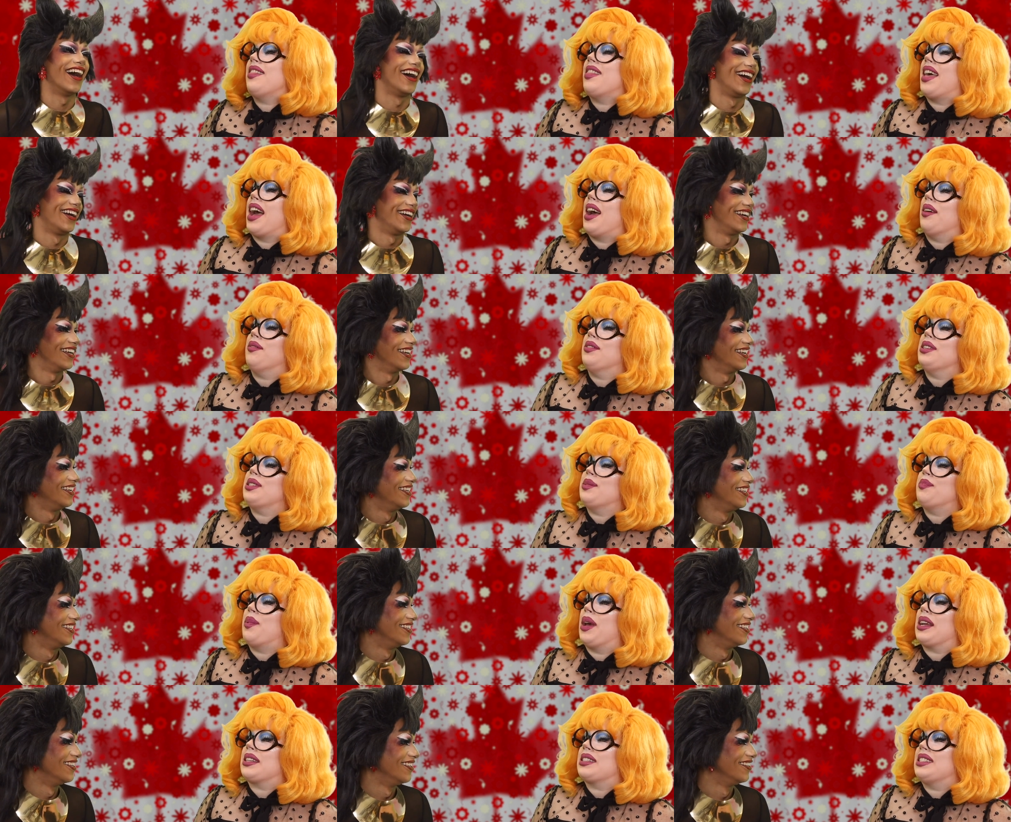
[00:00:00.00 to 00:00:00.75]
Speaker 1: in that
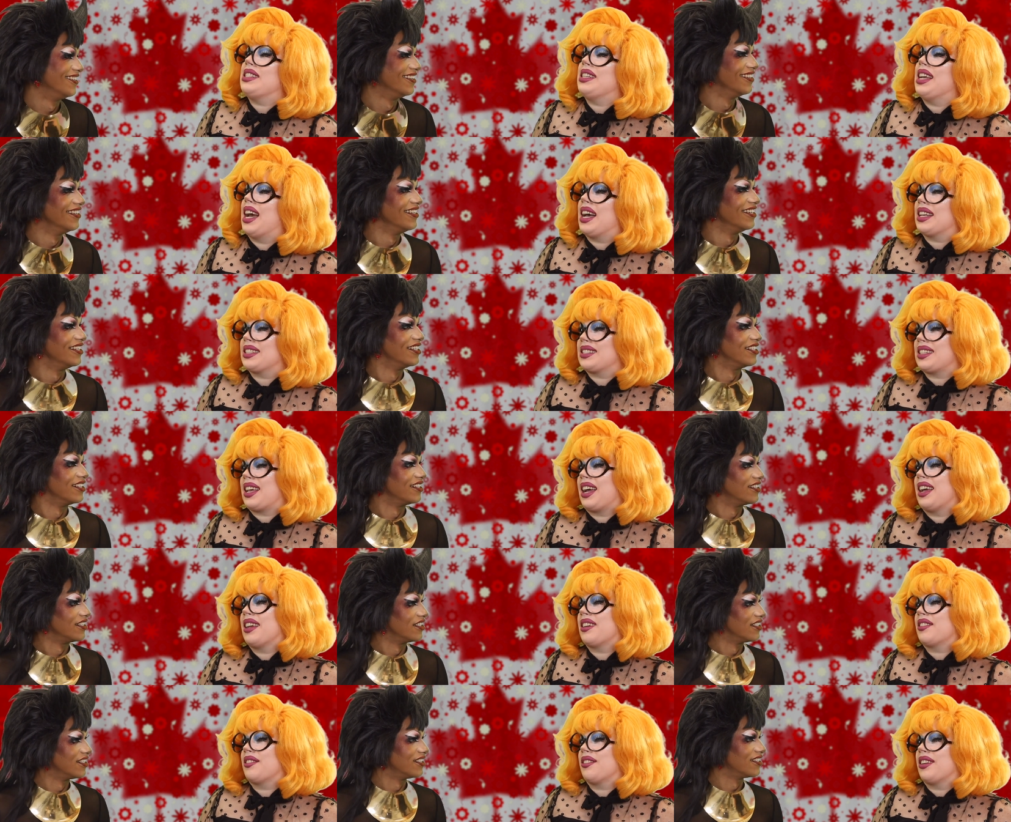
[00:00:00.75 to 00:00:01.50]
respect, yes, I
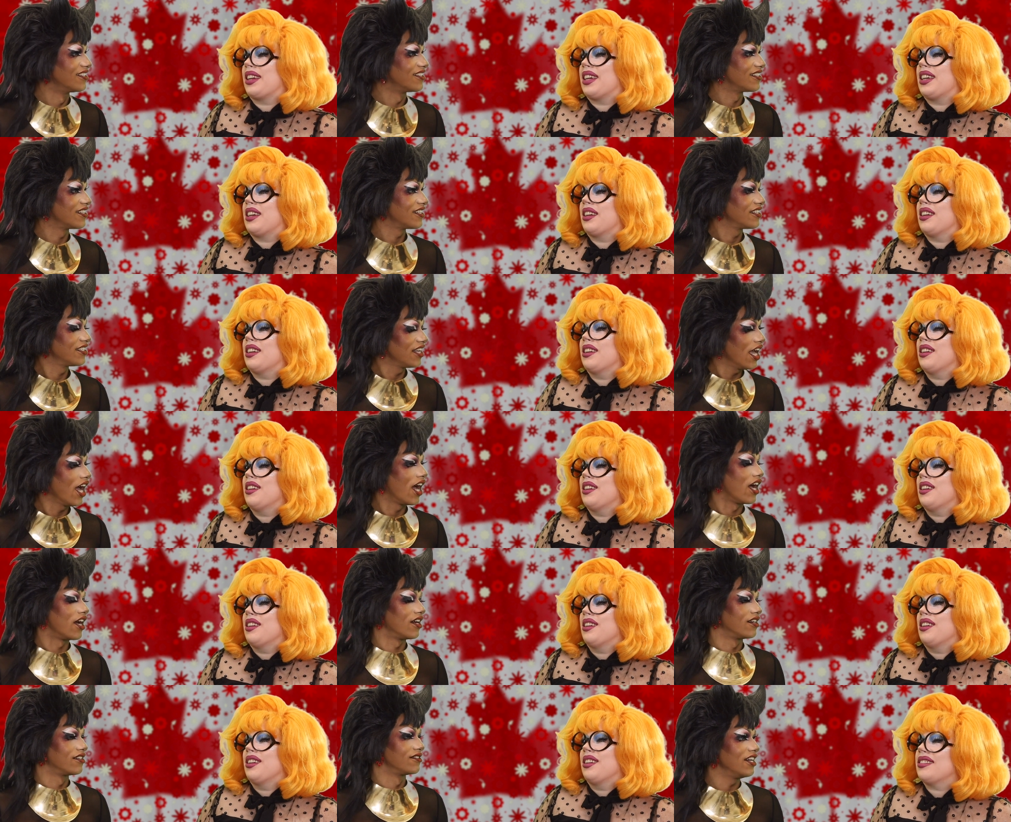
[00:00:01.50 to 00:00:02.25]
agree.
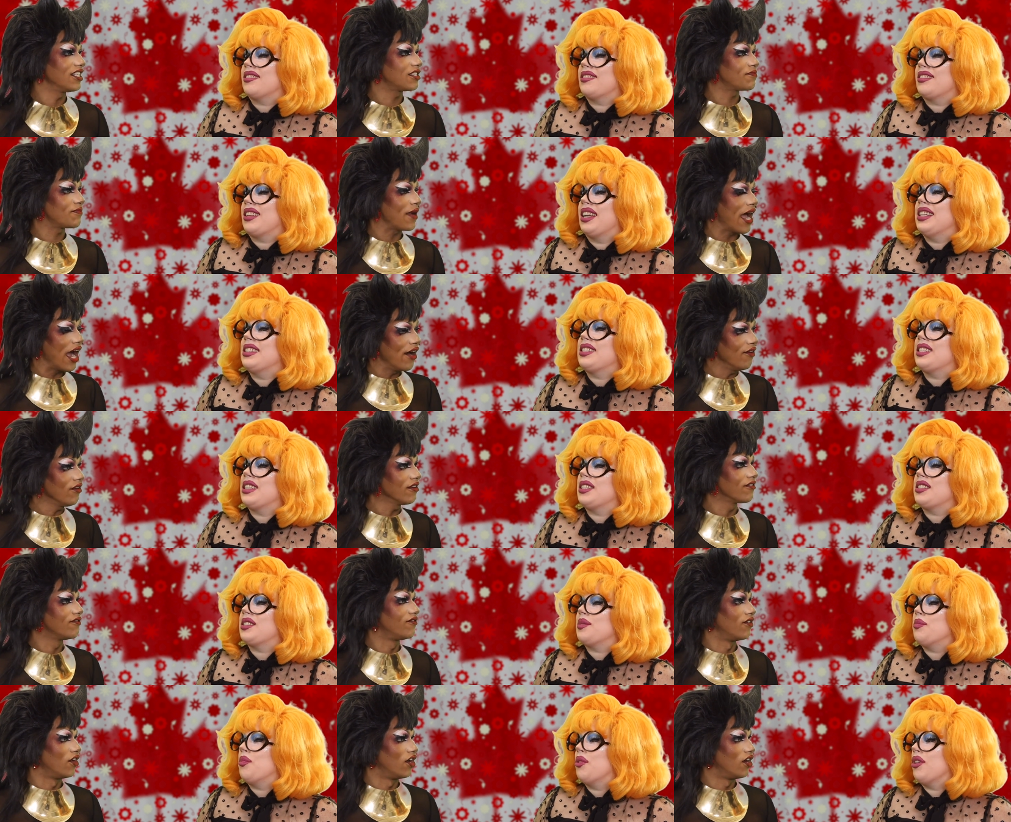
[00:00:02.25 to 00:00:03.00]
Yeah, it's powerful. It's,
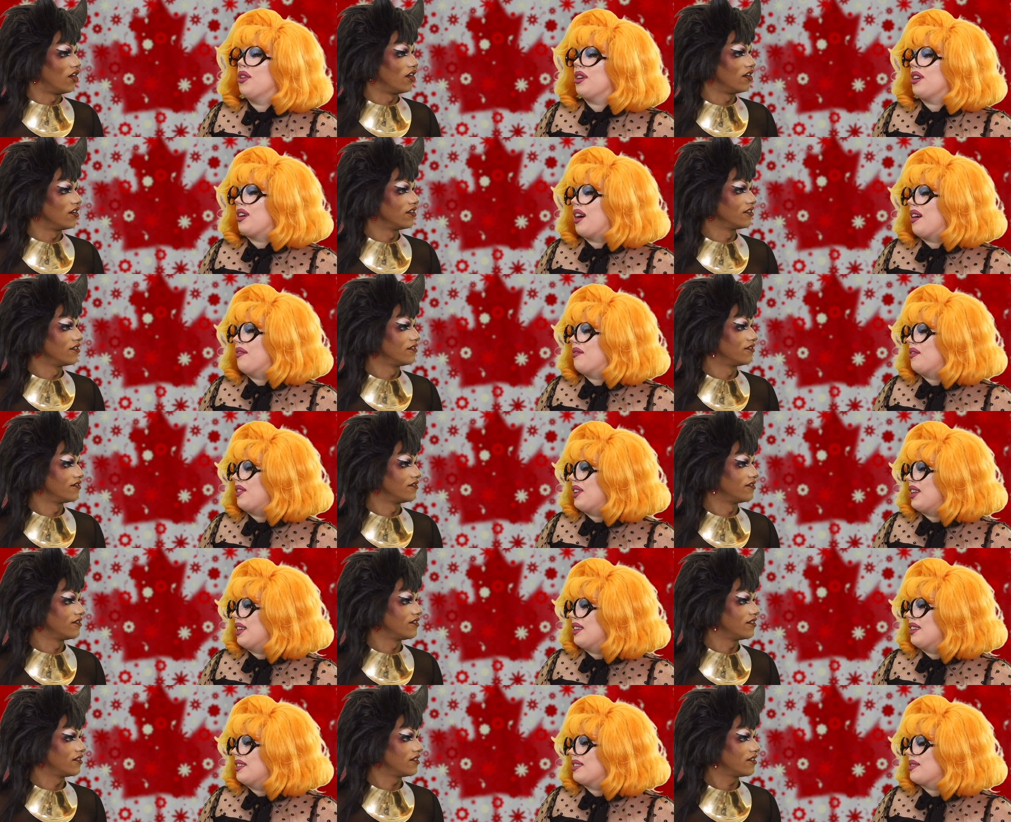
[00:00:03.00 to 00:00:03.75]
it's, more
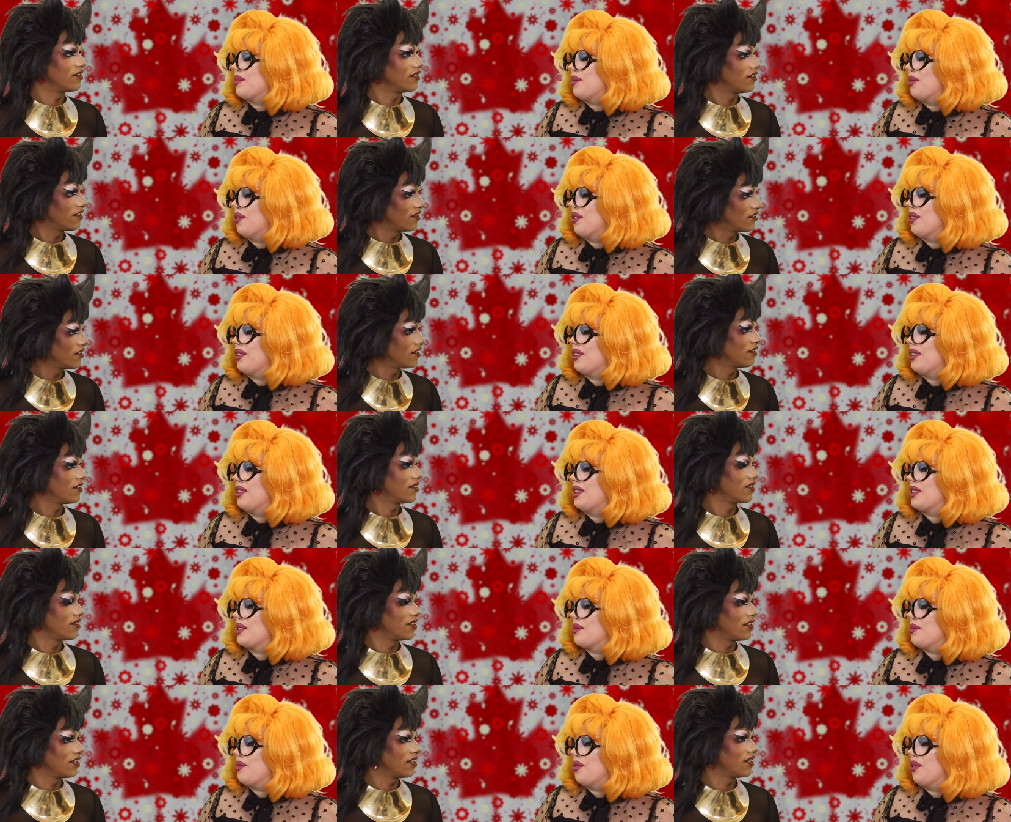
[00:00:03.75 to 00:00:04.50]
confident. It's more. It's
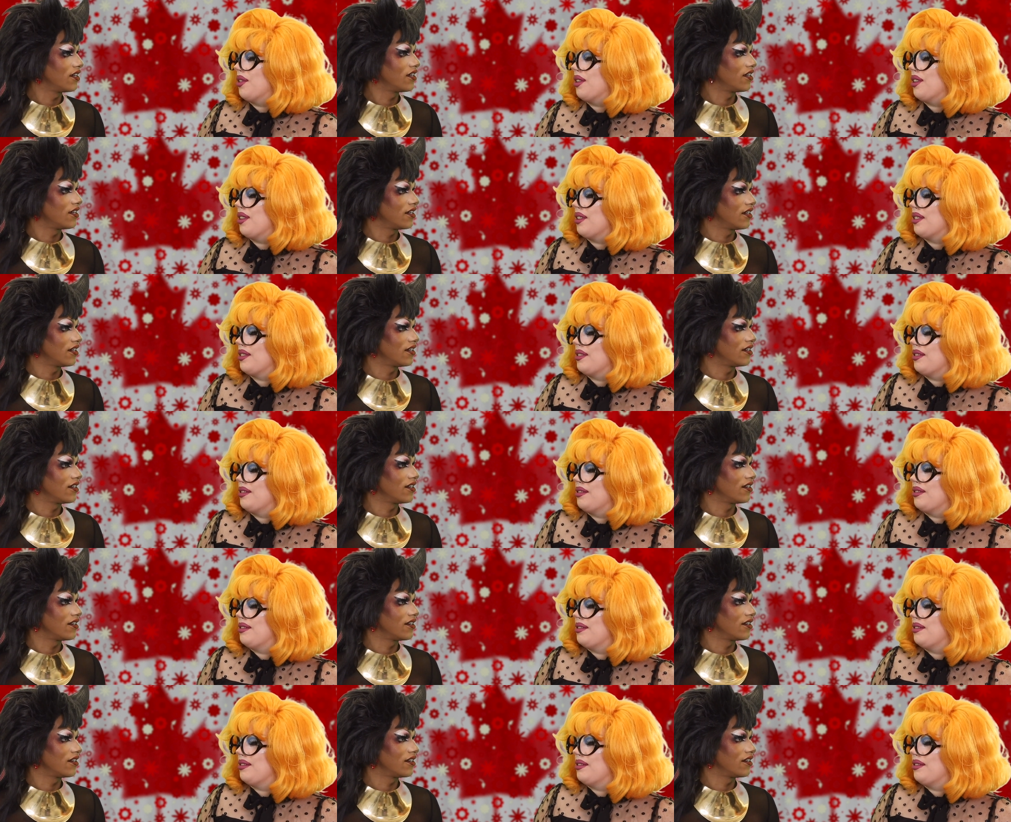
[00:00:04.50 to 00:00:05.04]
more.